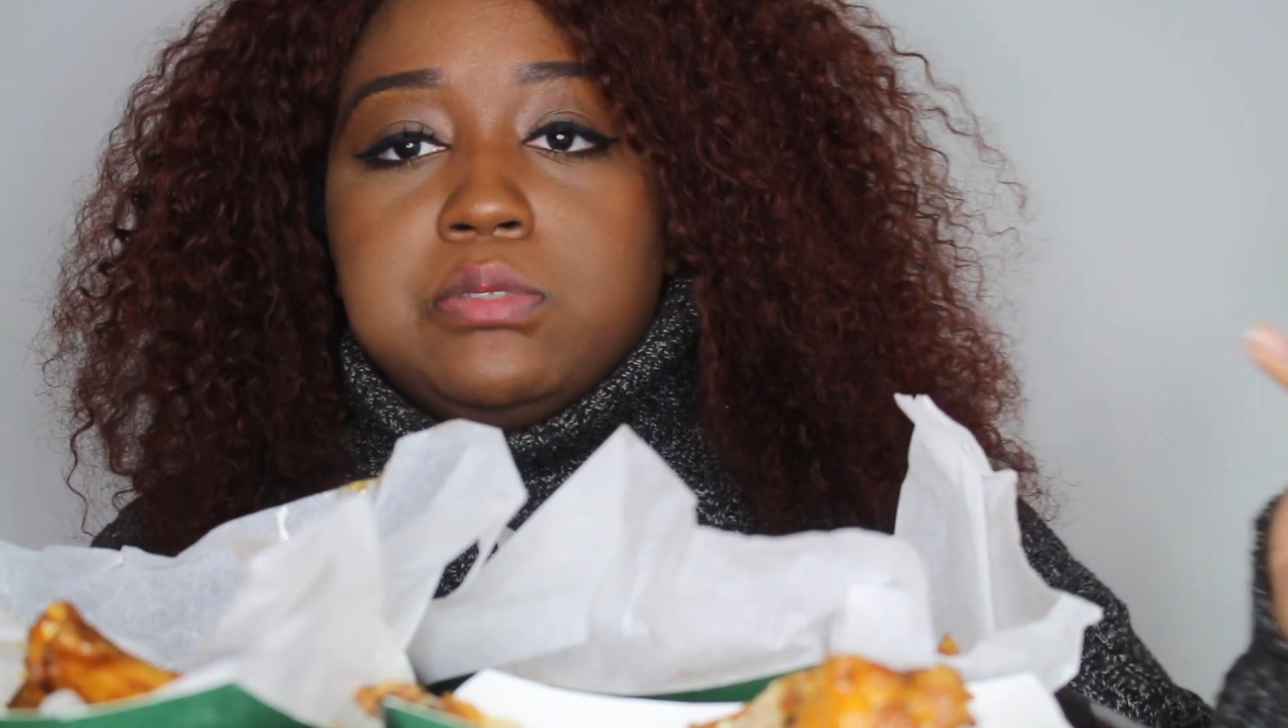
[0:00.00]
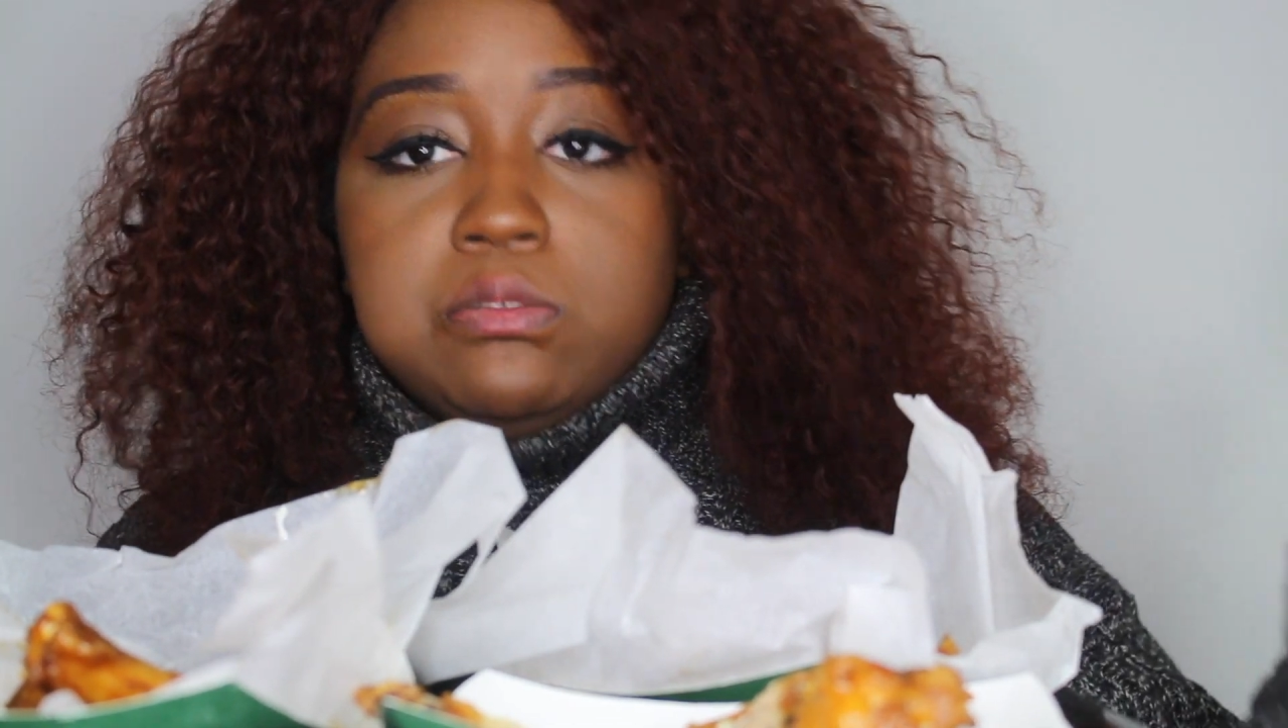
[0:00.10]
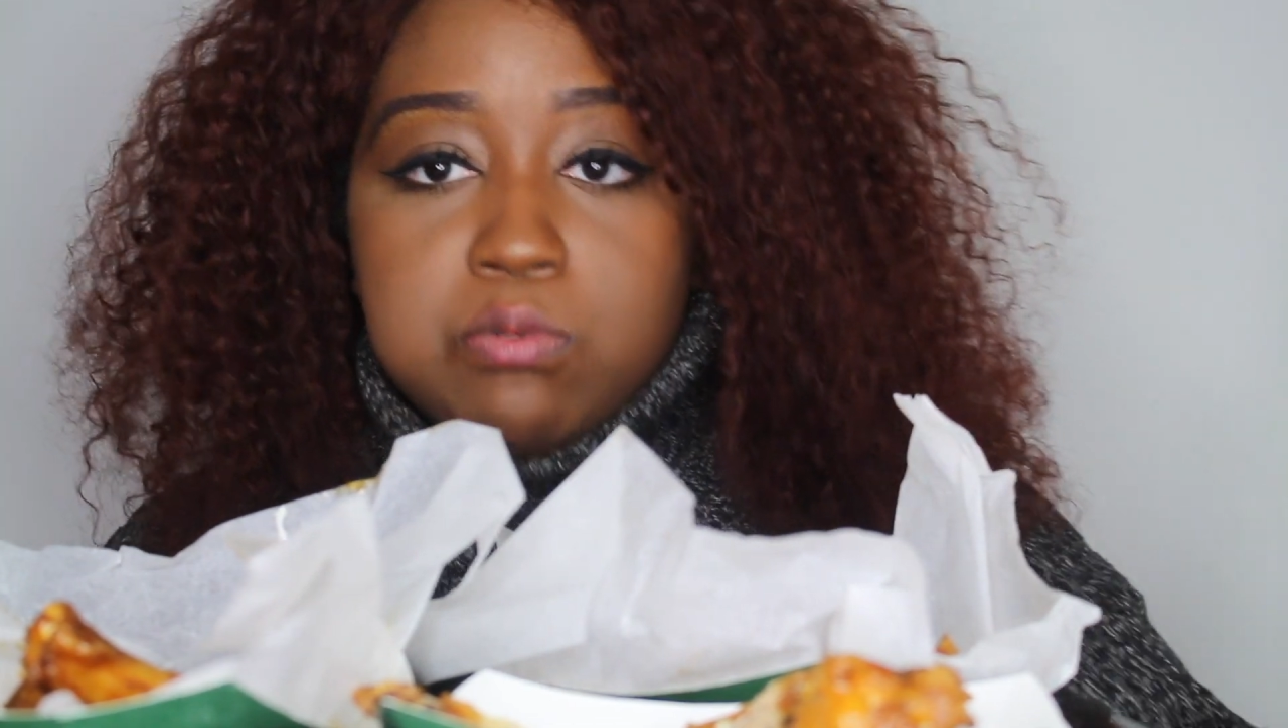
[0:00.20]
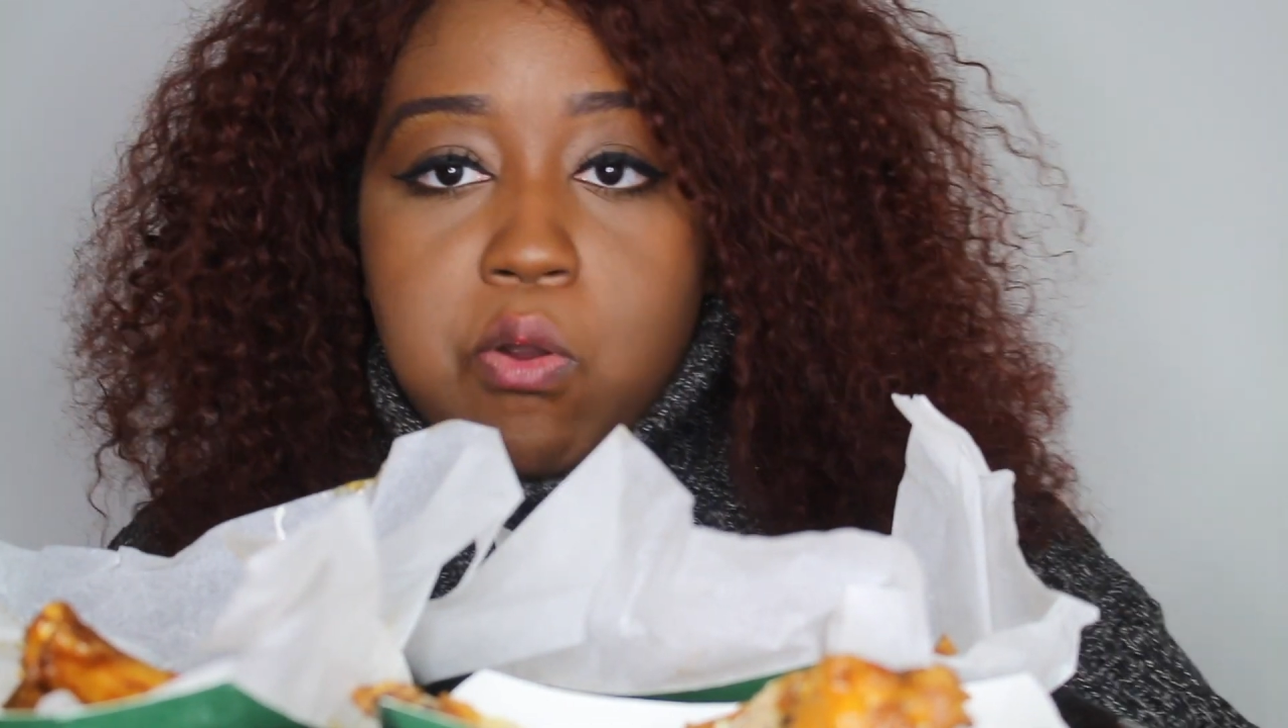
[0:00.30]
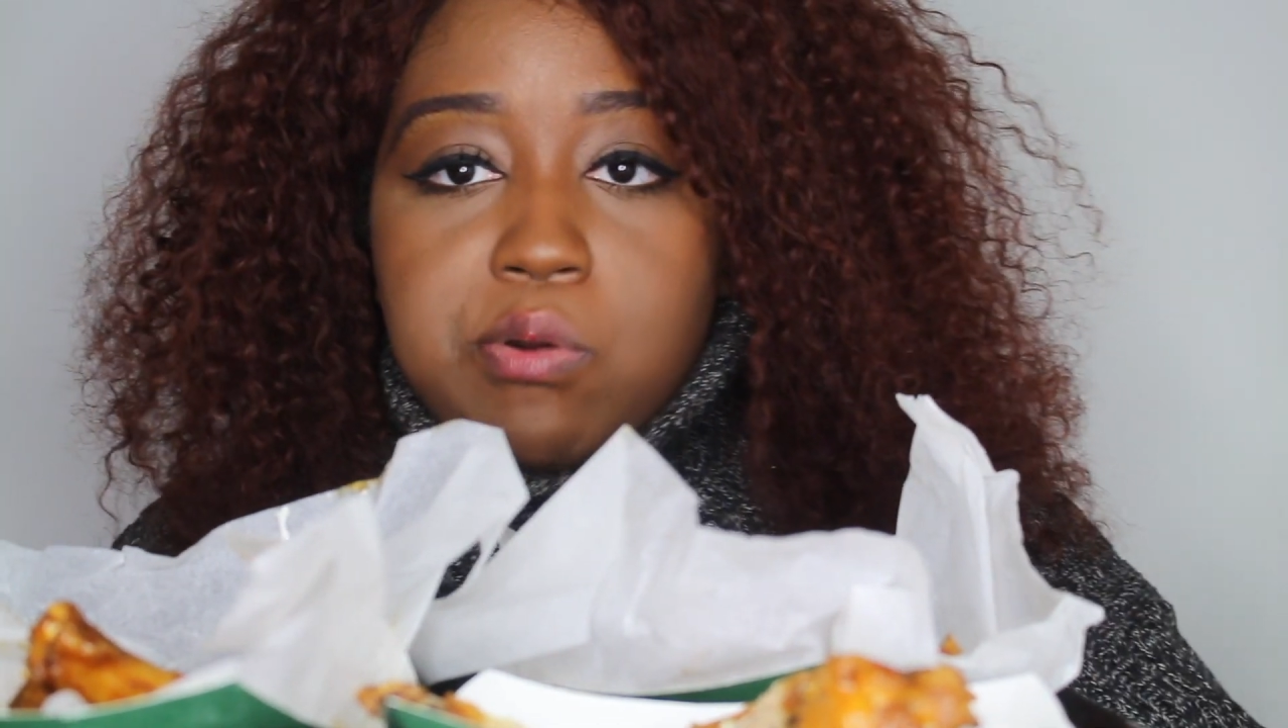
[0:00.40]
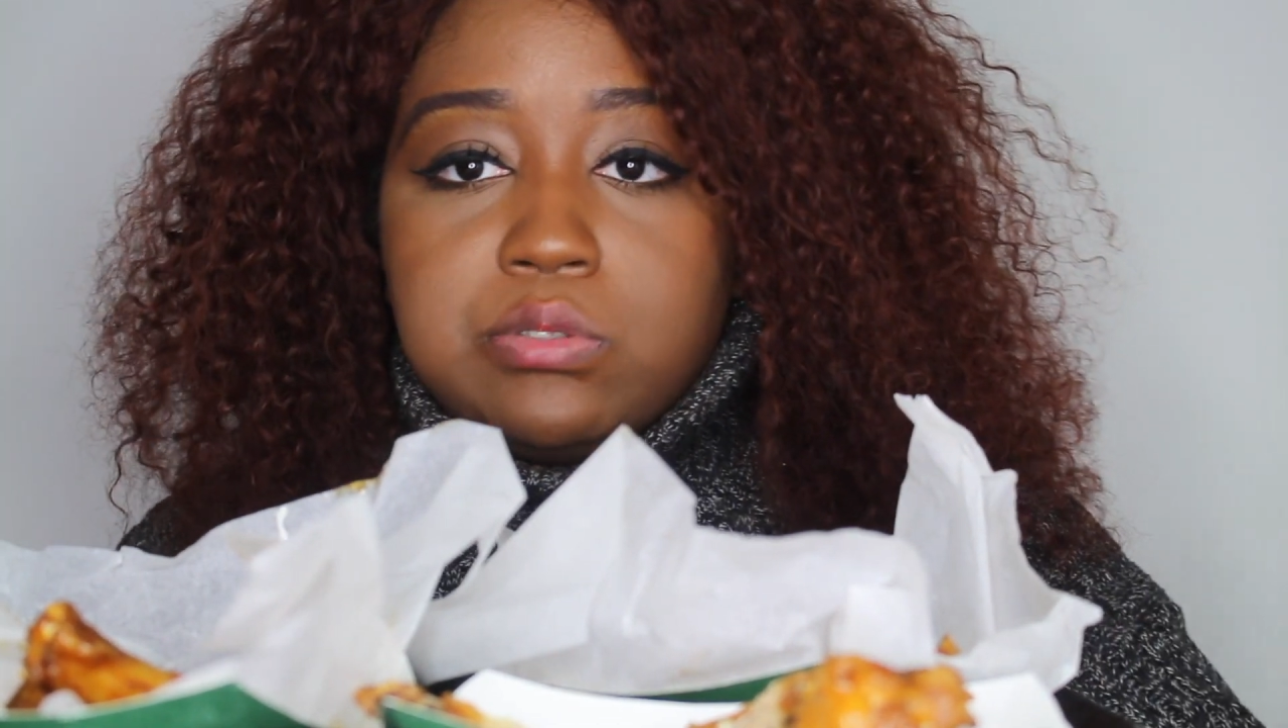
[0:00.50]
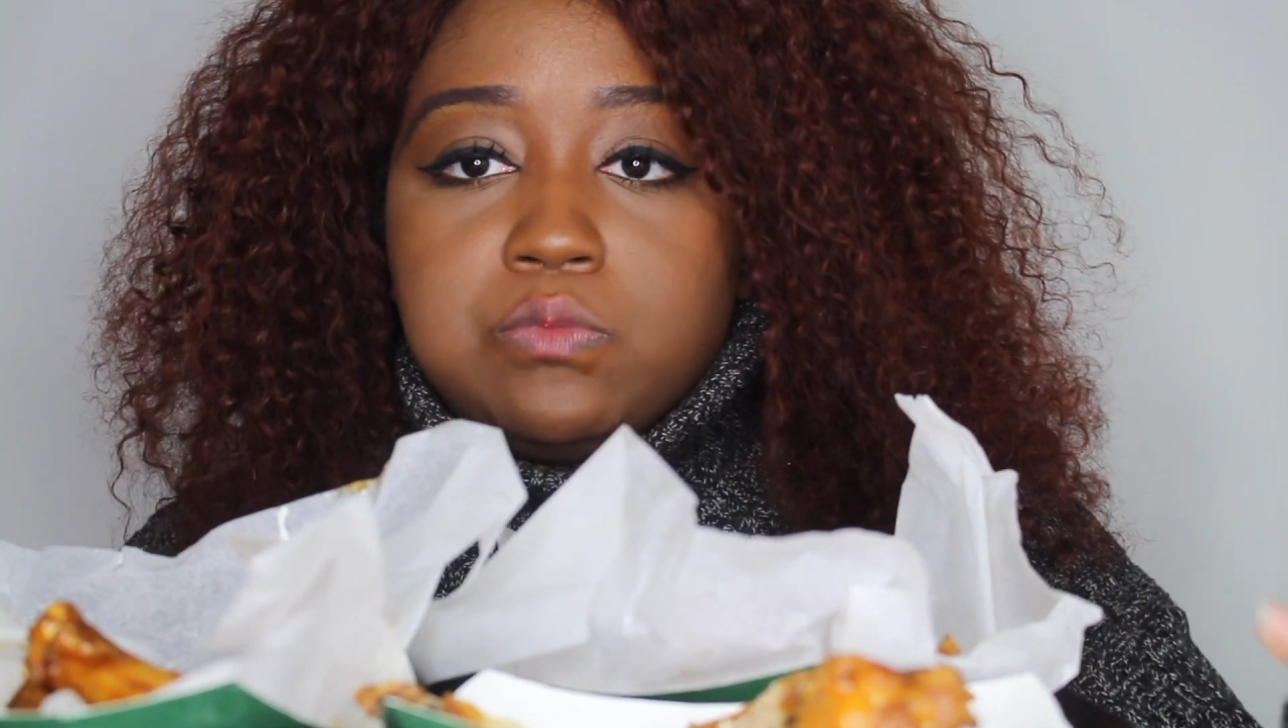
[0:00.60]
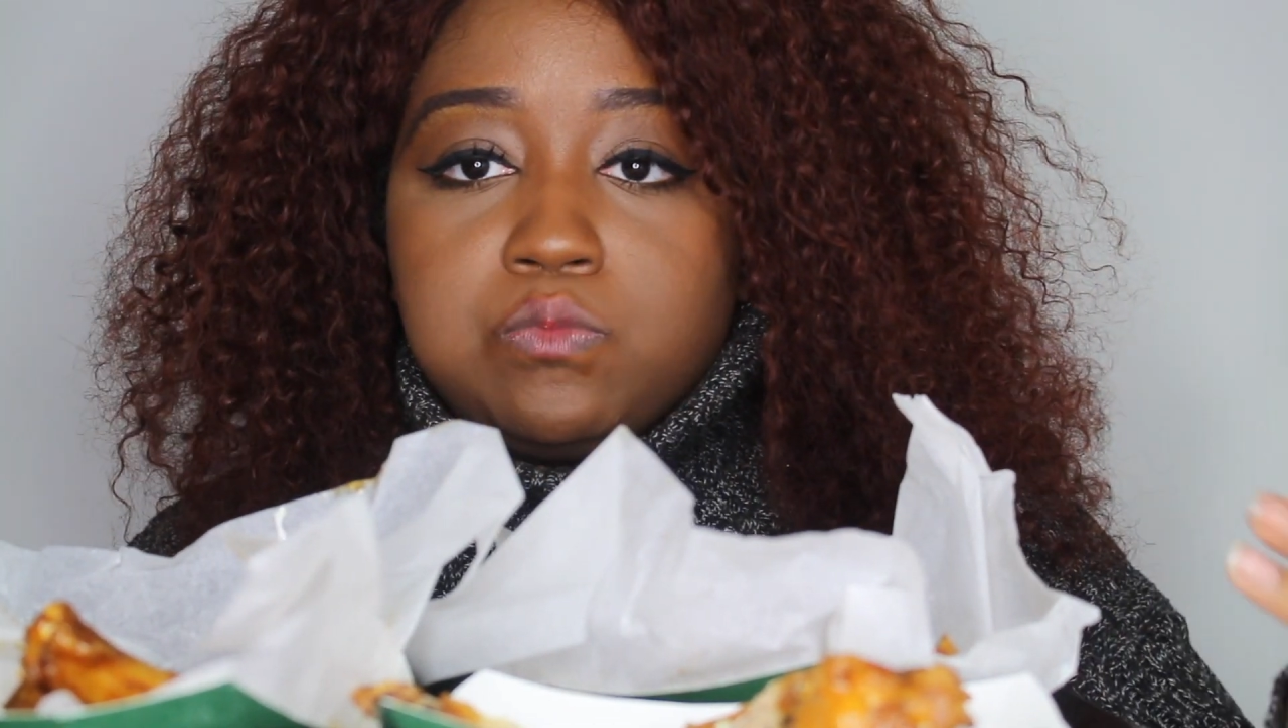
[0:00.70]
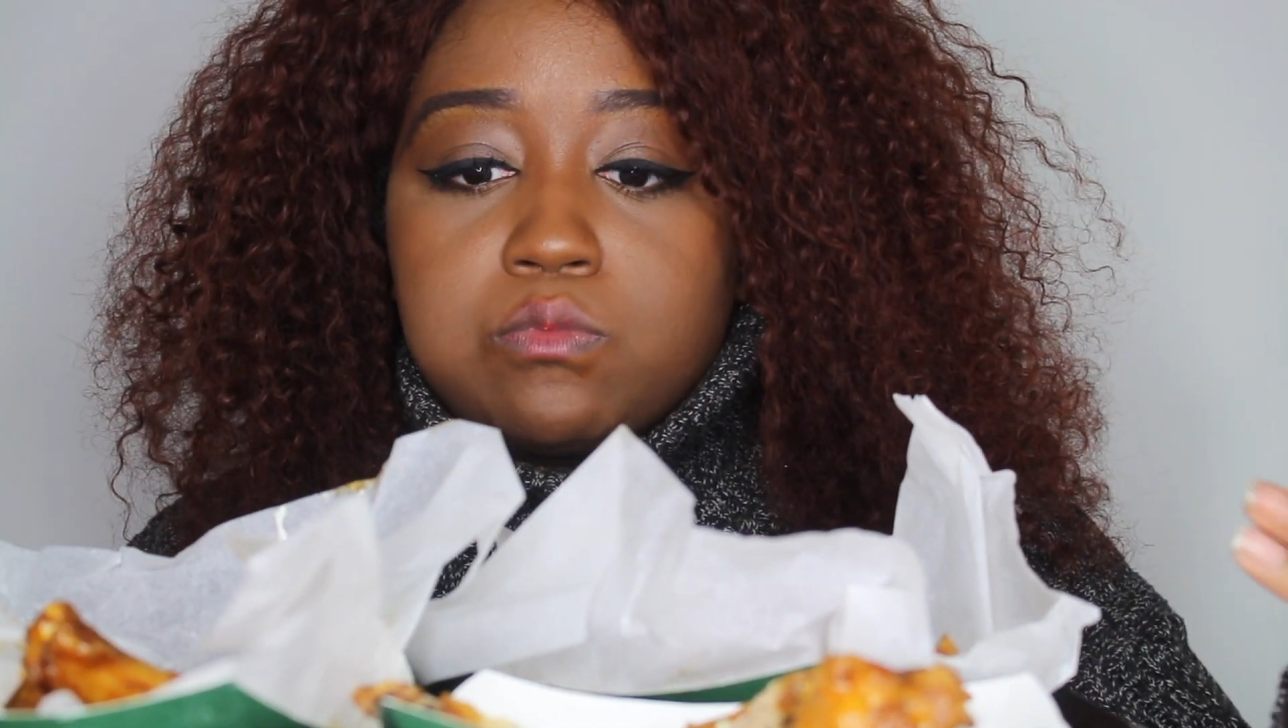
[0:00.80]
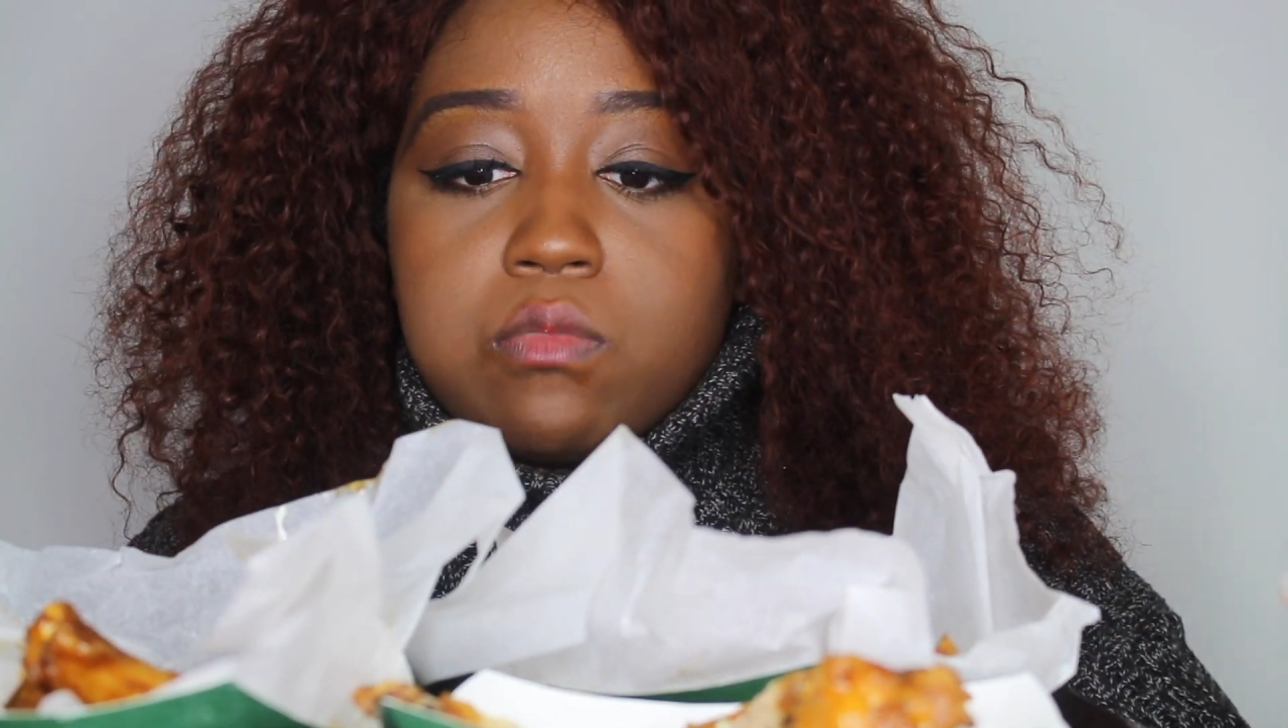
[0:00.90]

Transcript: people who